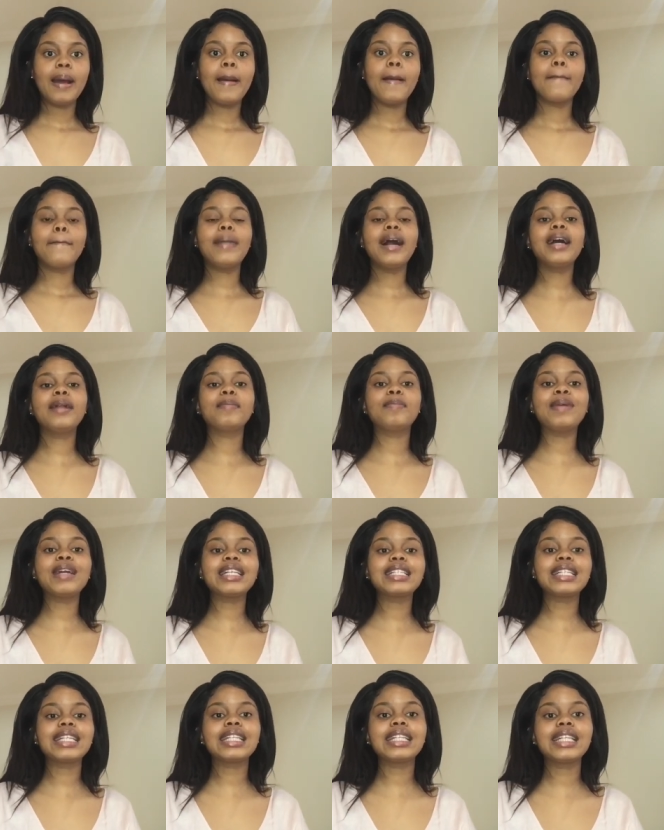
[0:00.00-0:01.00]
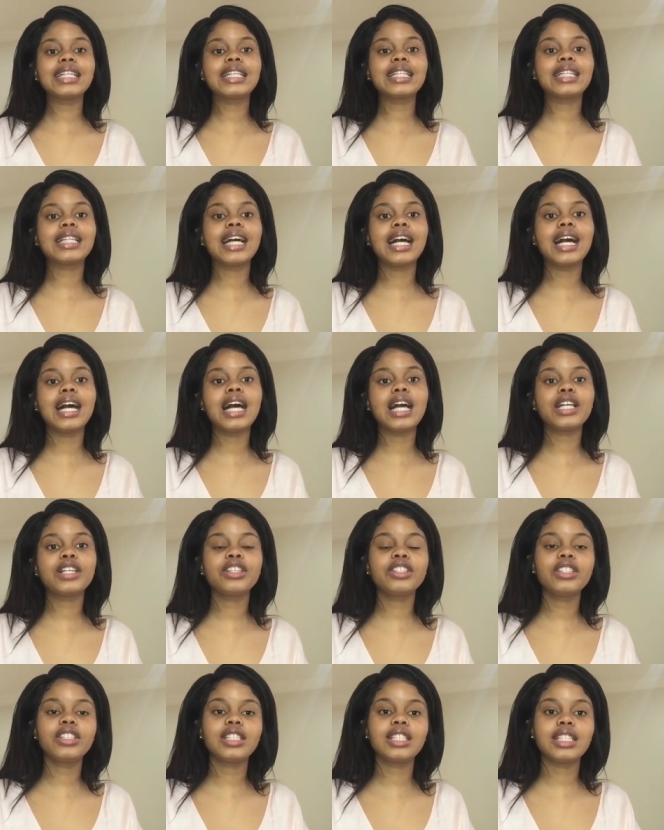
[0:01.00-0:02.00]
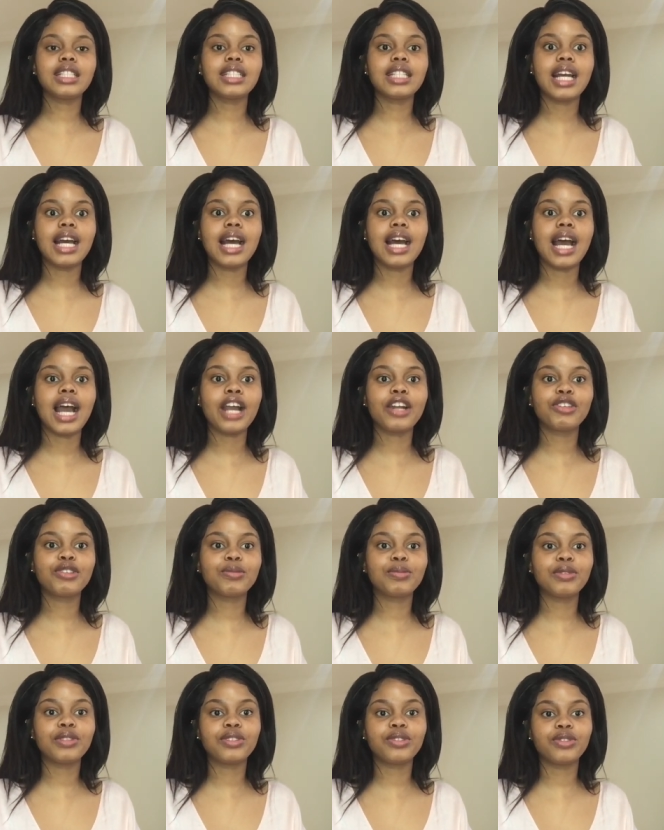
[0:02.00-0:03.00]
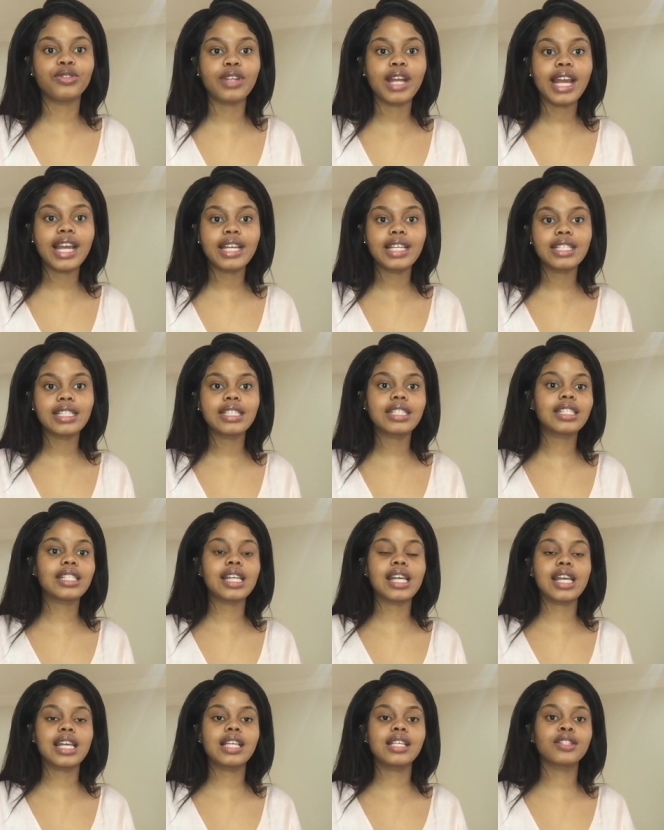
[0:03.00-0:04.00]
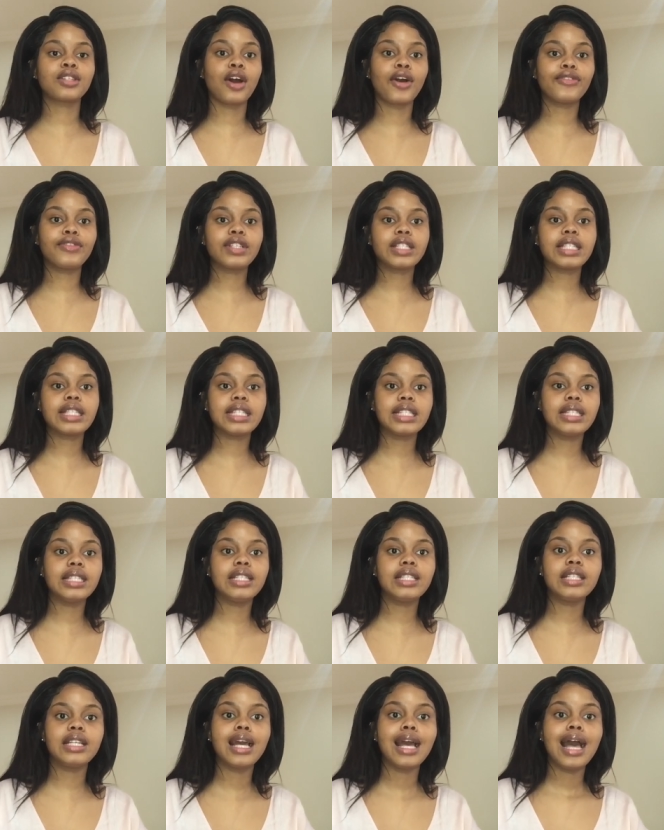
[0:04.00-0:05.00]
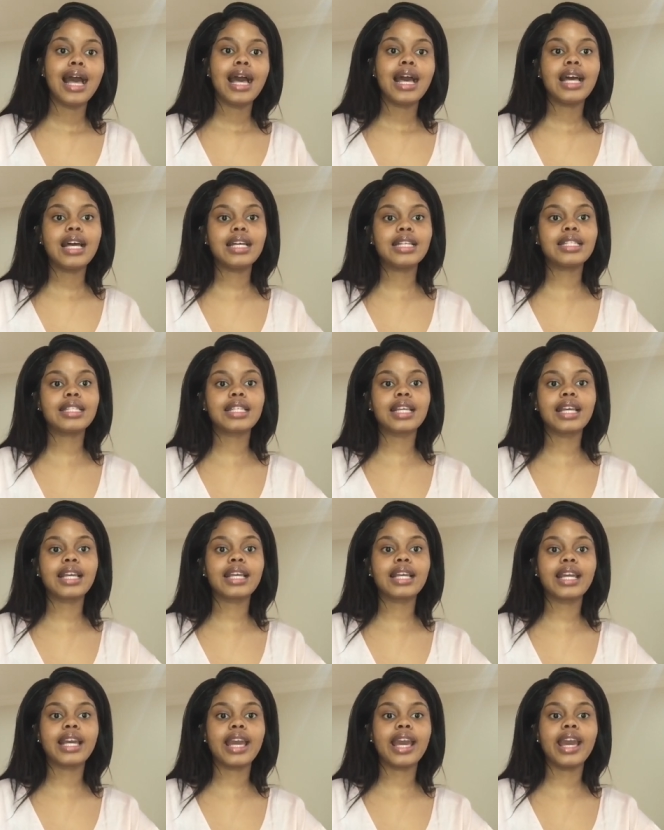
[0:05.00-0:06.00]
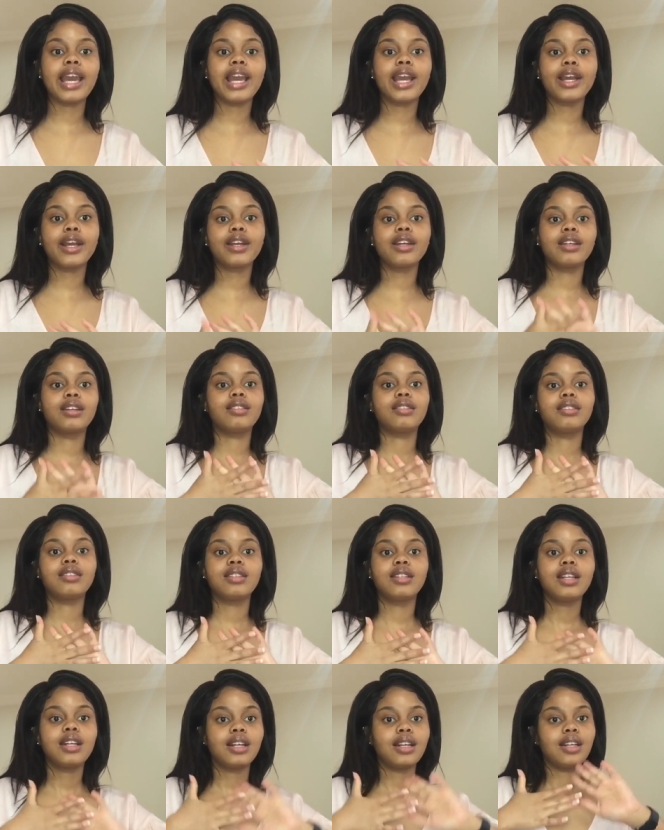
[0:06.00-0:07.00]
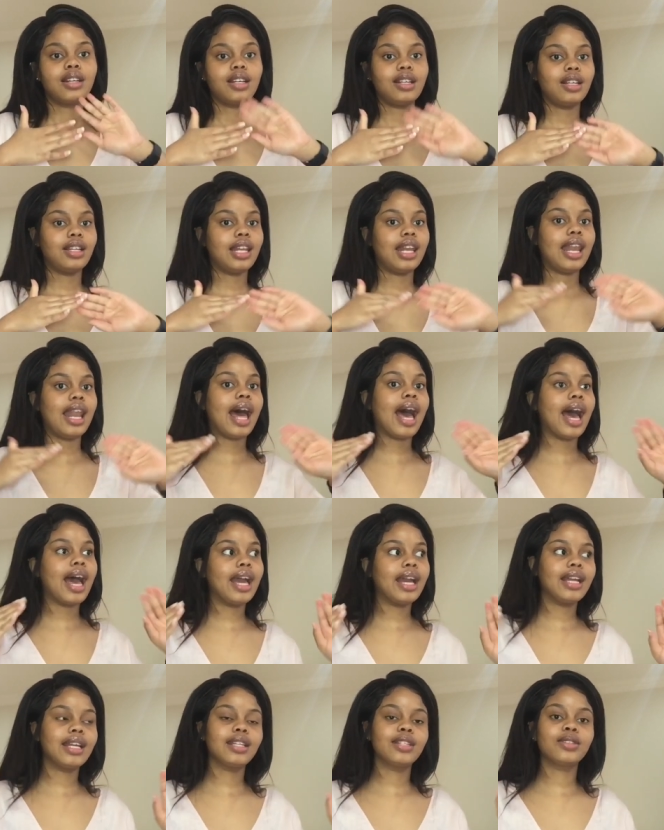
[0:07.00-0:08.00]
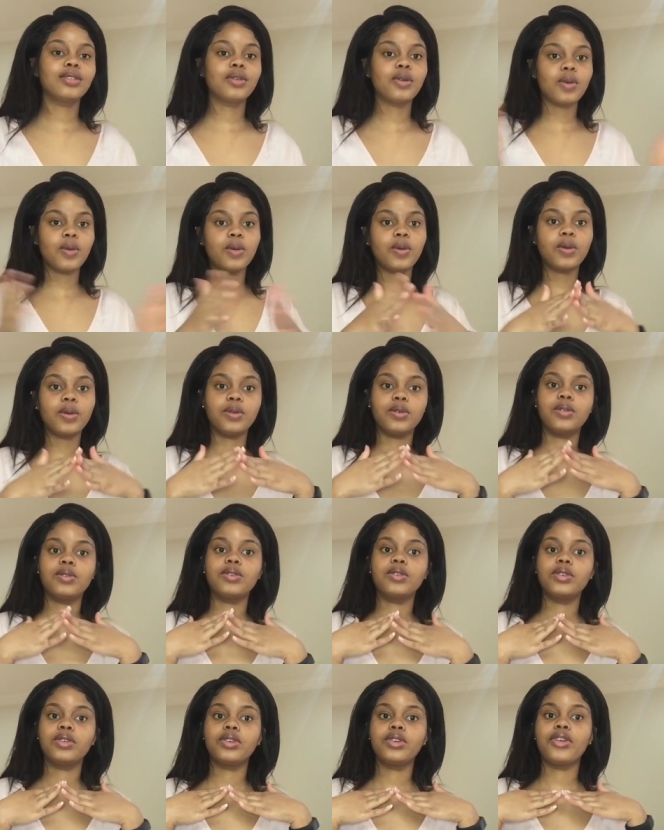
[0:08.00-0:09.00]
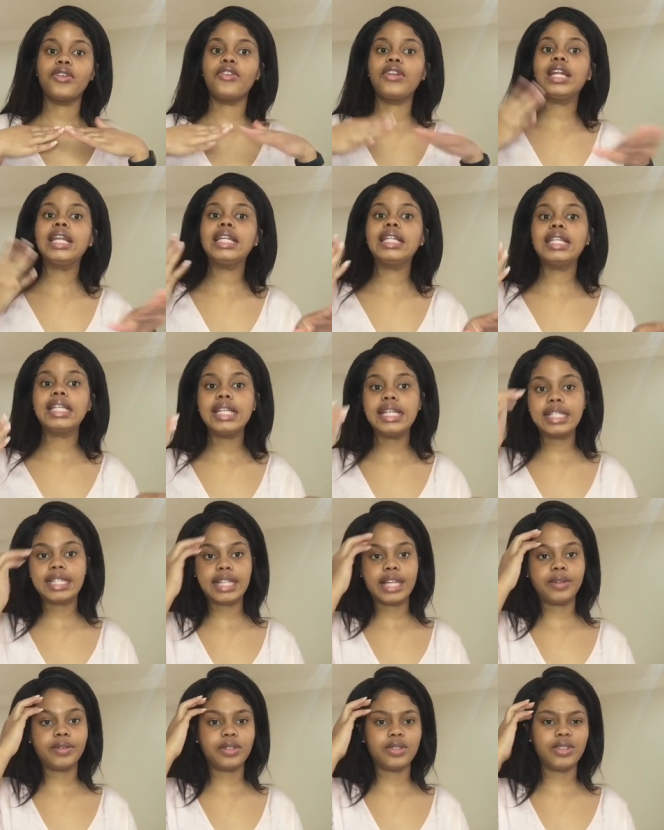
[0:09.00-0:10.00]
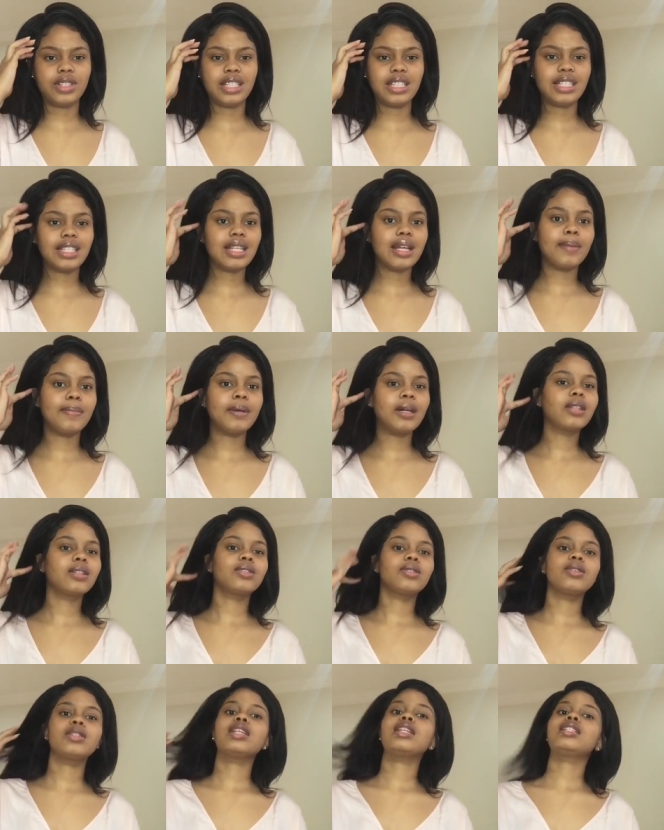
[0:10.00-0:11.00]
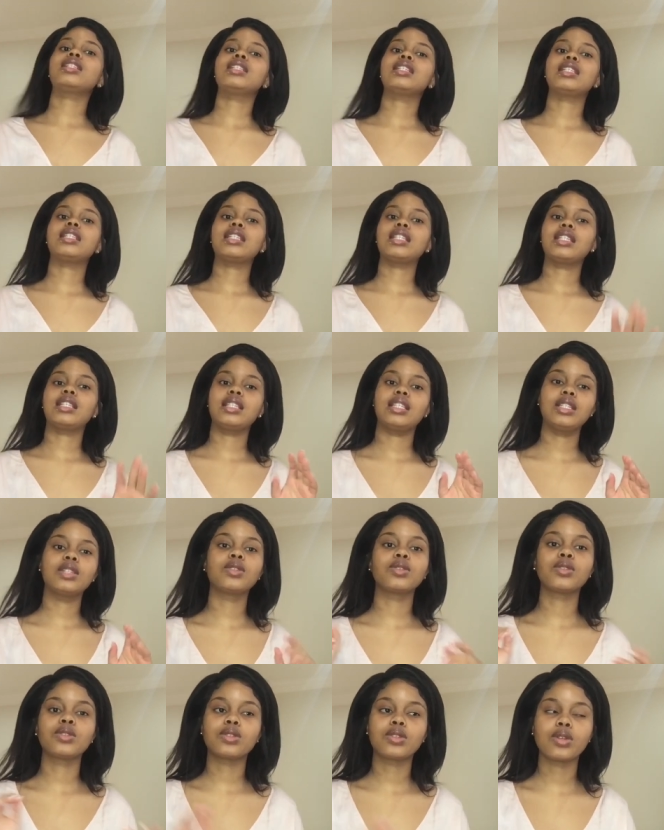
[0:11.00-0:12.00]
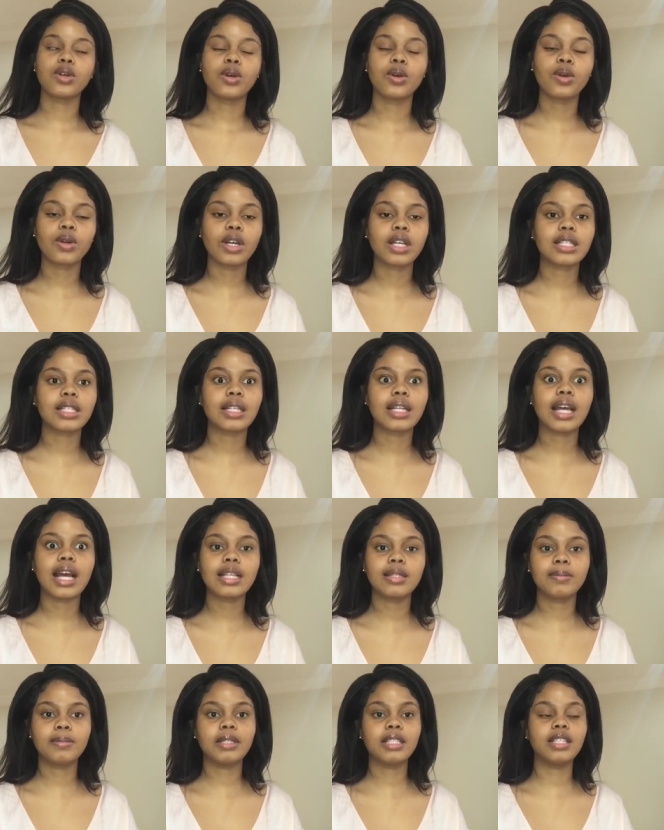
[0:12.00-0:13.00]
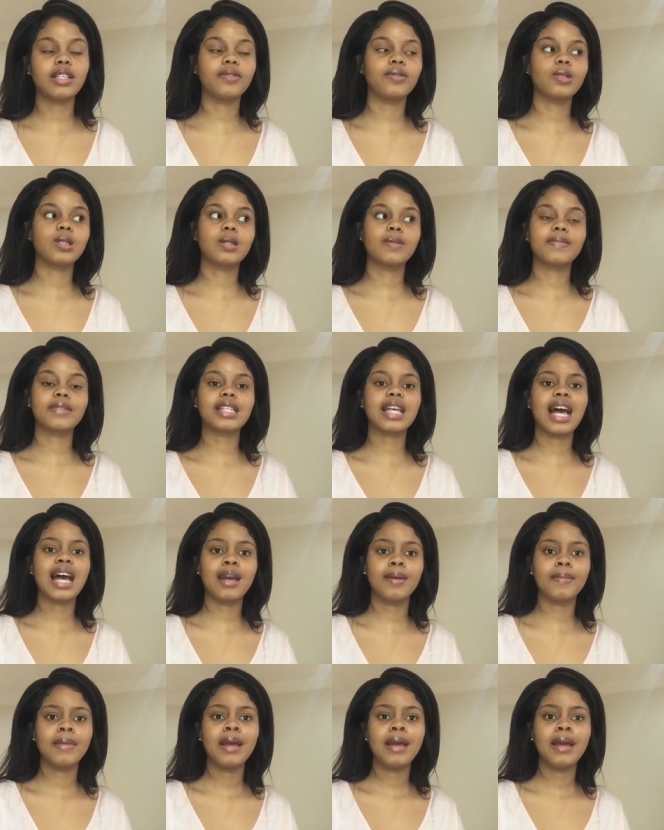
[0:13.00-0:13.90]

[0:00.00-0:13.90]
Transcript: but basically the Neutrogena Hydro Boost range is obviously a skincare line or release that was released about in 2016 or so because it has been here for some time